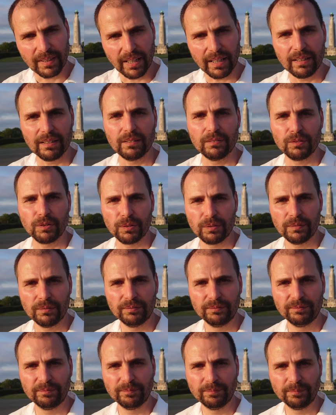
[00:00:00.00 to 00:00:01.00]
I love
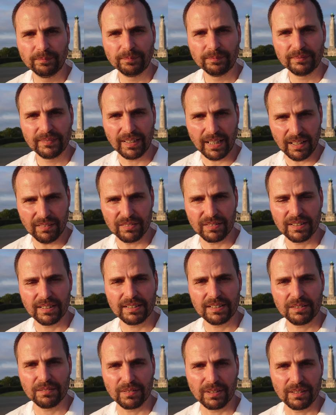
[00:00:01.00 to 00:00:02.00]
you. Have a
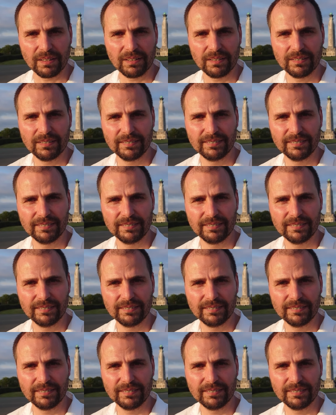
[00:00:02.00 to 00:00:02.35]
nice evening.